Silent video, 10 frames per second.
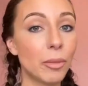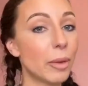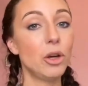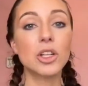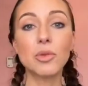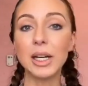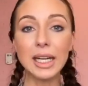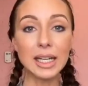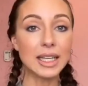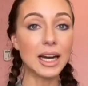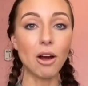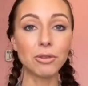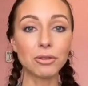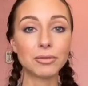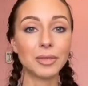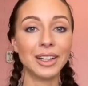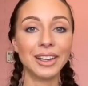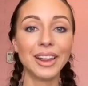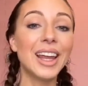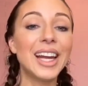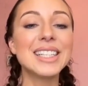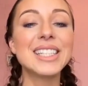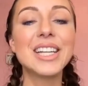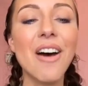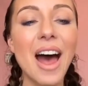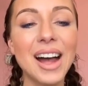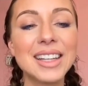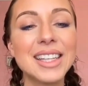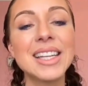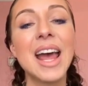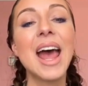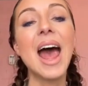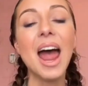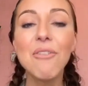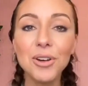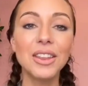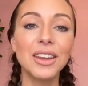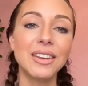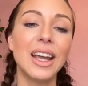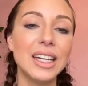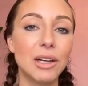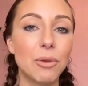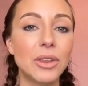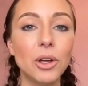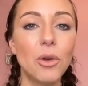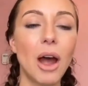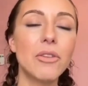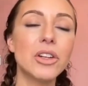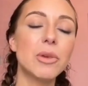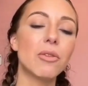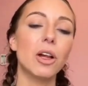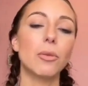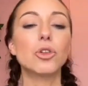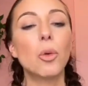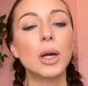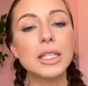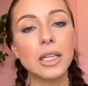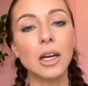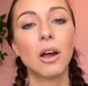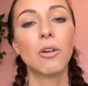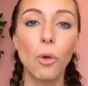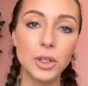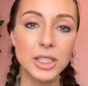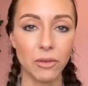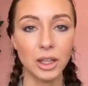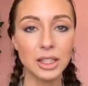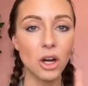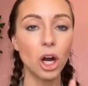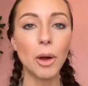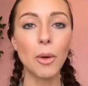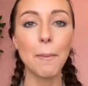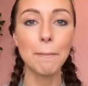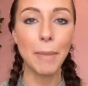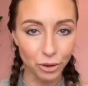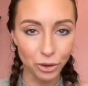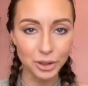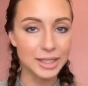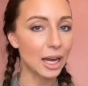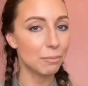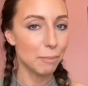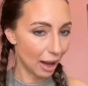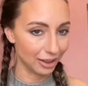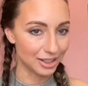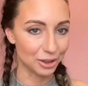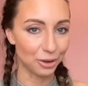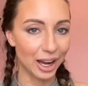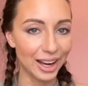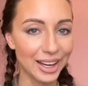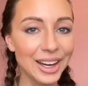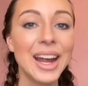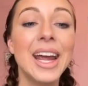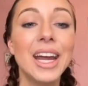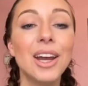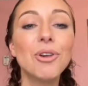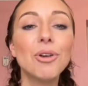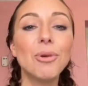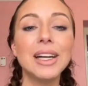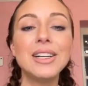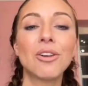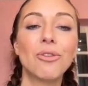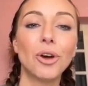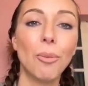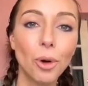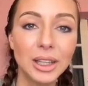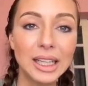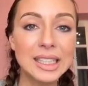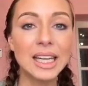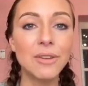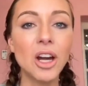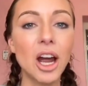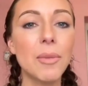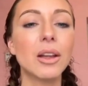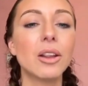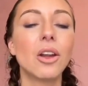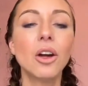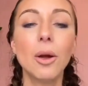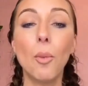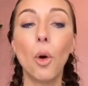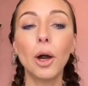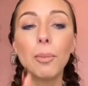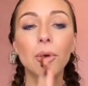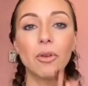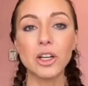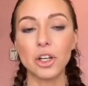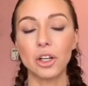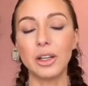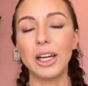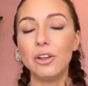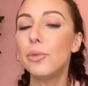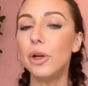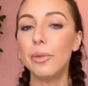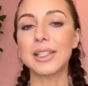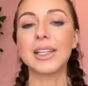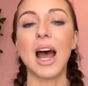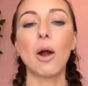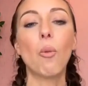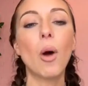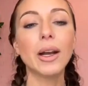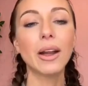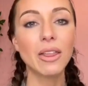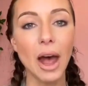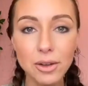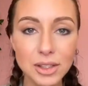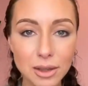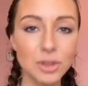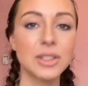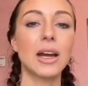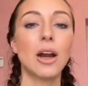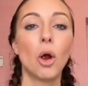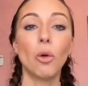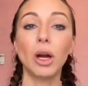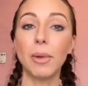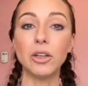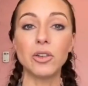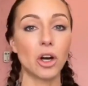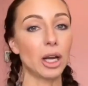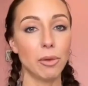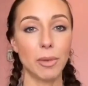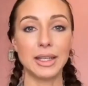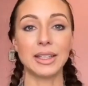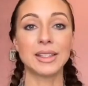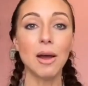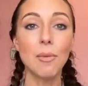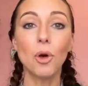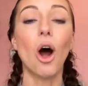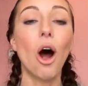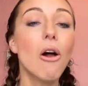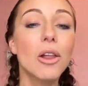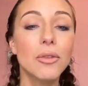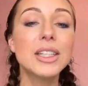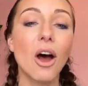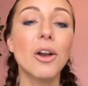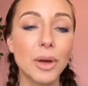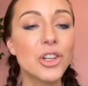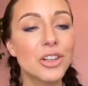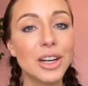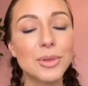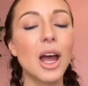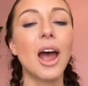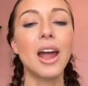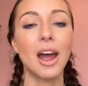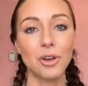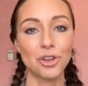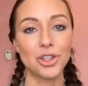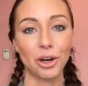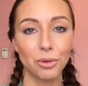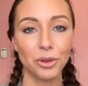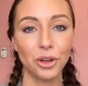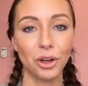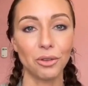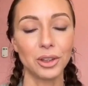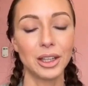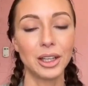you just want to take a day off. They can still access everything they need without you having to be available 24/7. Let's talk about boundaries and balance, okay? If you're ready to convert more leads, save time, and look more professional in your beauty business, I 1000% recommend you start implementing some or all of these automation tips I have shared with you.